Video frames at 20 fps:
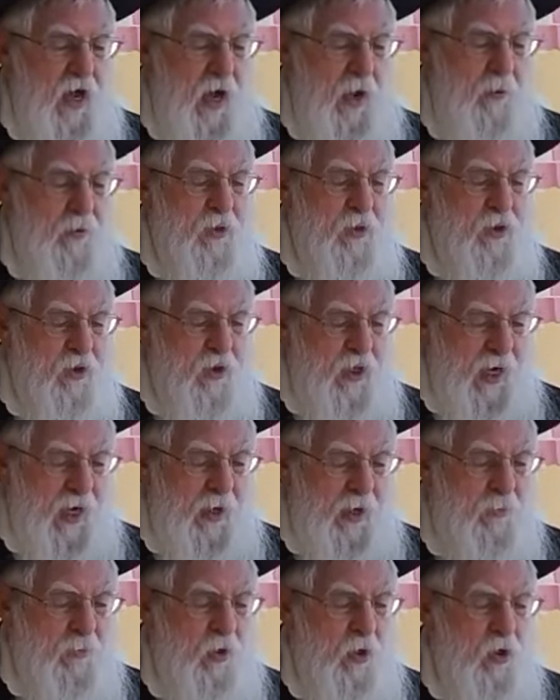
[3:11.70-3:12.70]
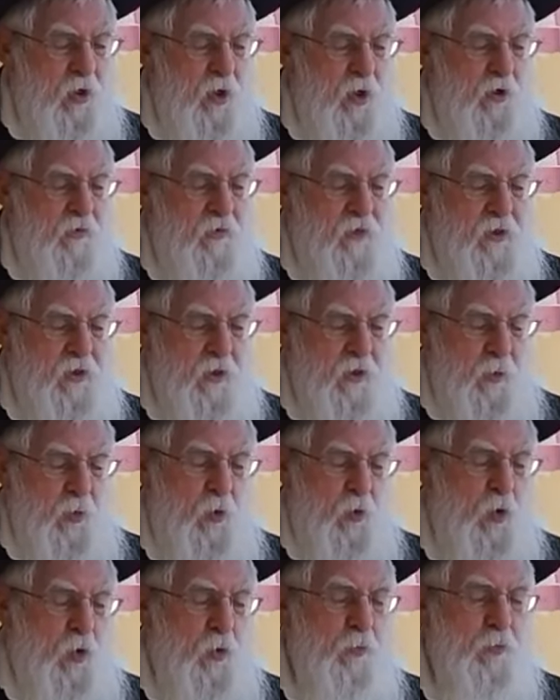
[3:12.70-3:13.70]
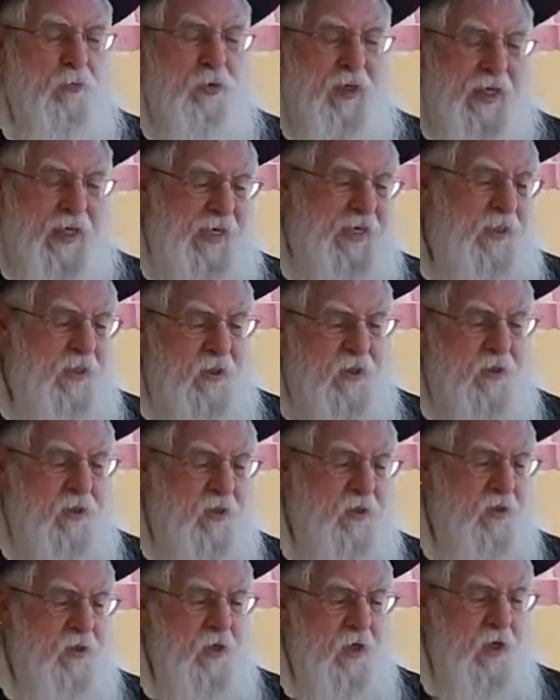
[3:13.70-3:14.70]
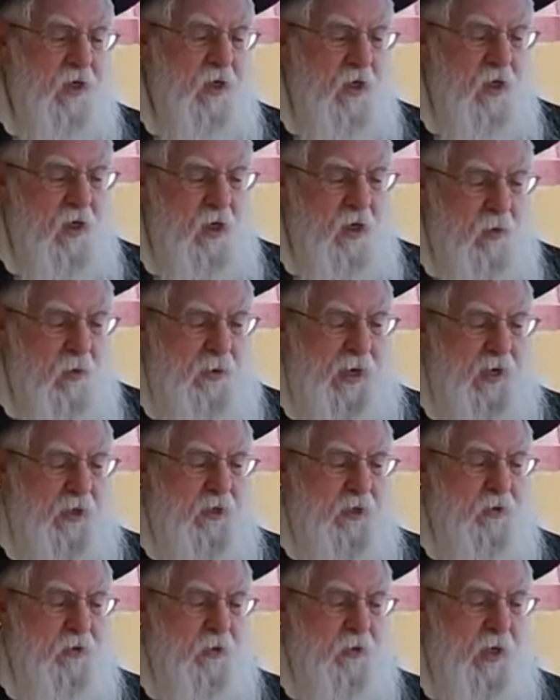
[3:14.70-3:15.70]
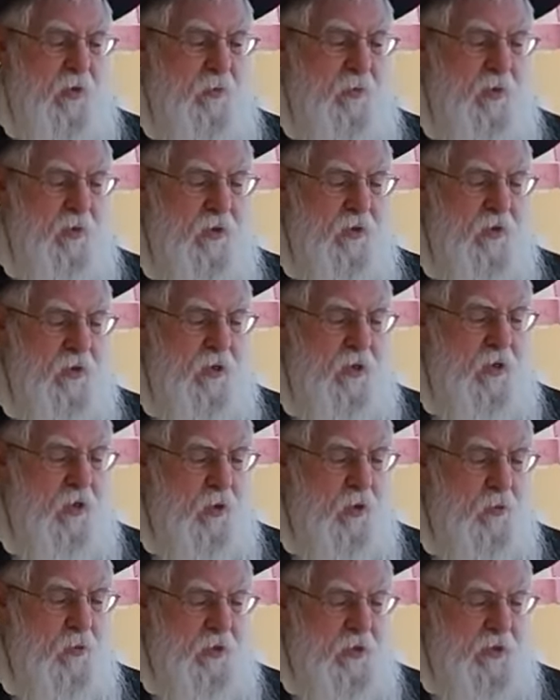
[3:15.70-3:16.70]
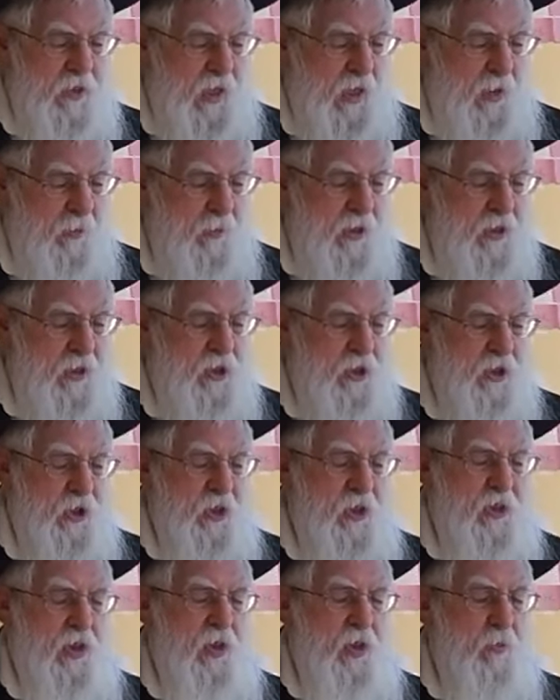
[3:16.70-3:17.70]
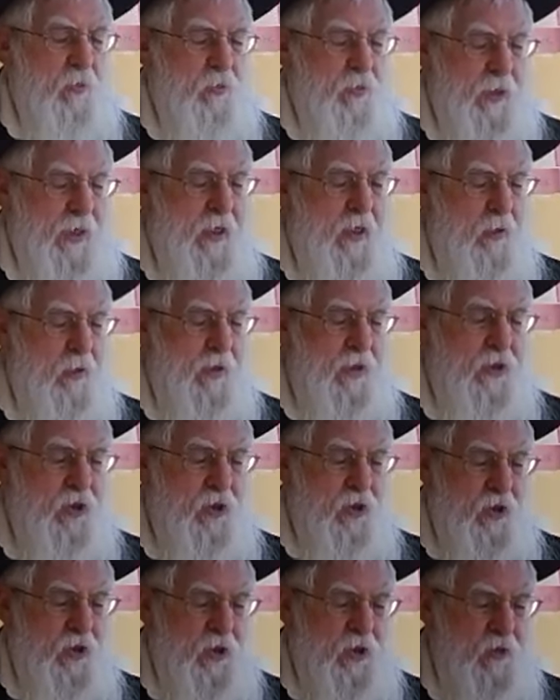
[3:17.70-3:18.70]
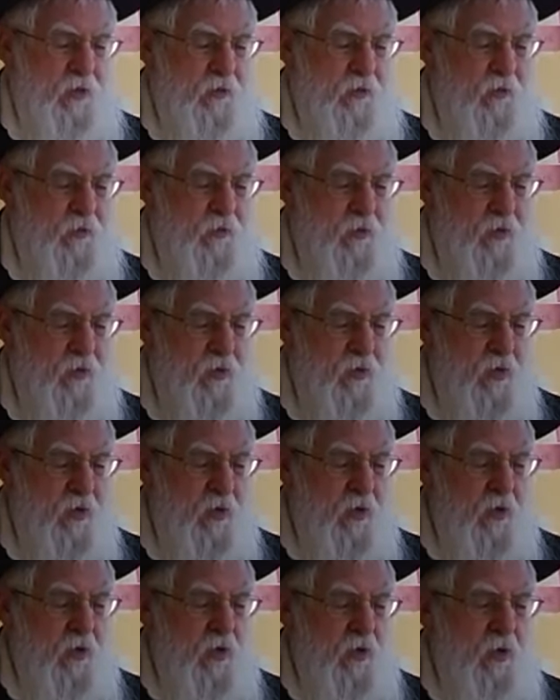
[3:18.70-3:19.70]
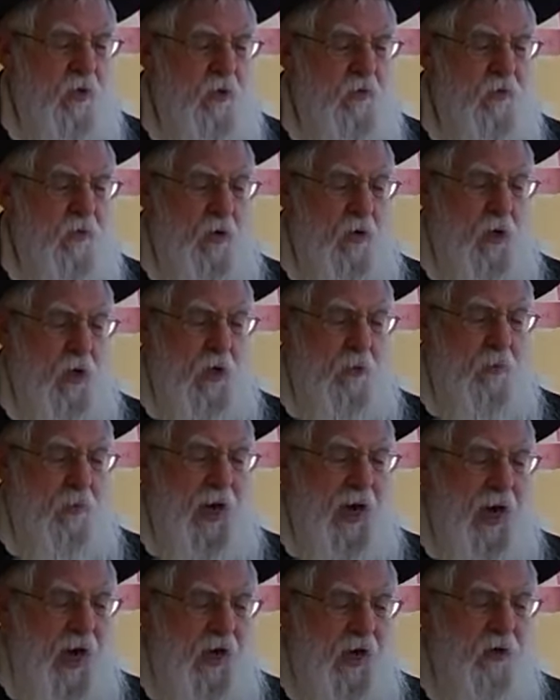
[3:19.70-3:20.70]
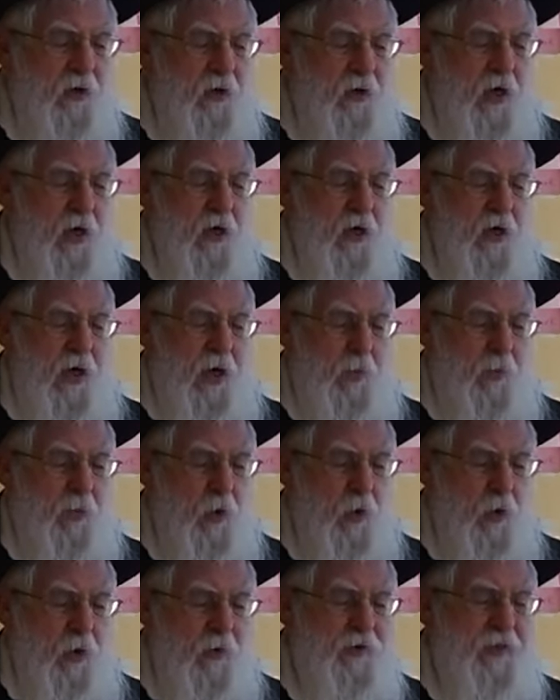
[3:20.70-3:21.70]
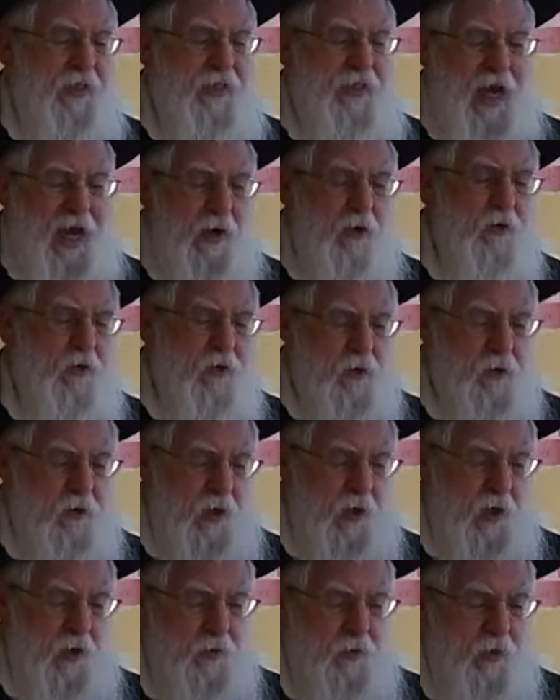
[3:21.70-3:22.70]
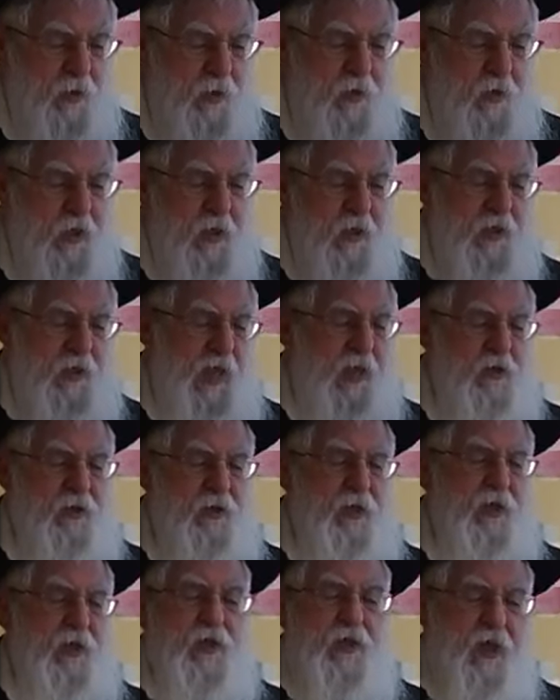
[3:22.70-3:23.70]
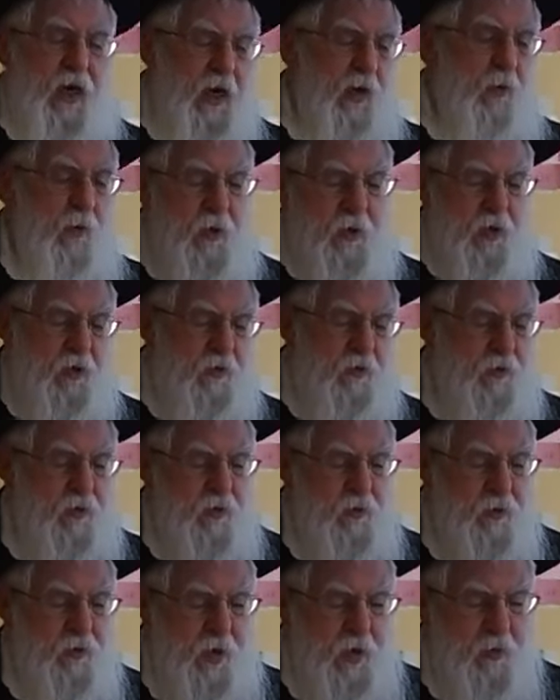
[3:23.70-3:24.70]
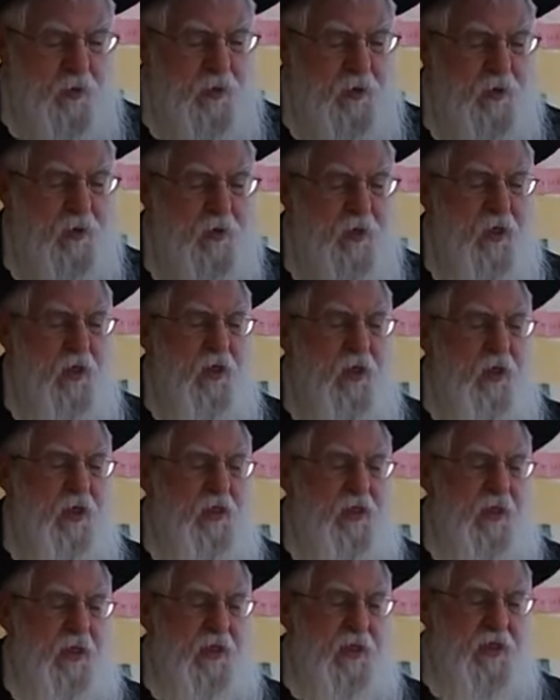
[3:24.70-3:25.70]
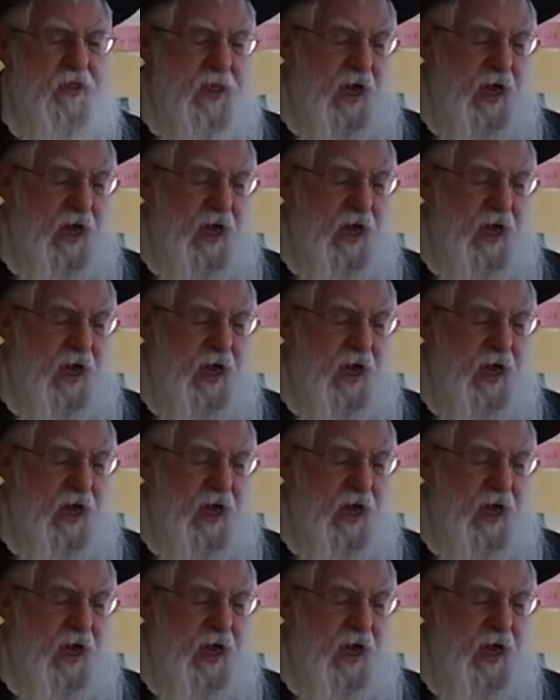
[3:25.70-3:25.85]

Hamisram Allah, someone who complains about his Rebbe, Kila Misram Allah Shechina, is like complaining about the Shechina. Whoever doubts his Rebbe, doubts the integrity of the Rebbe, is like he's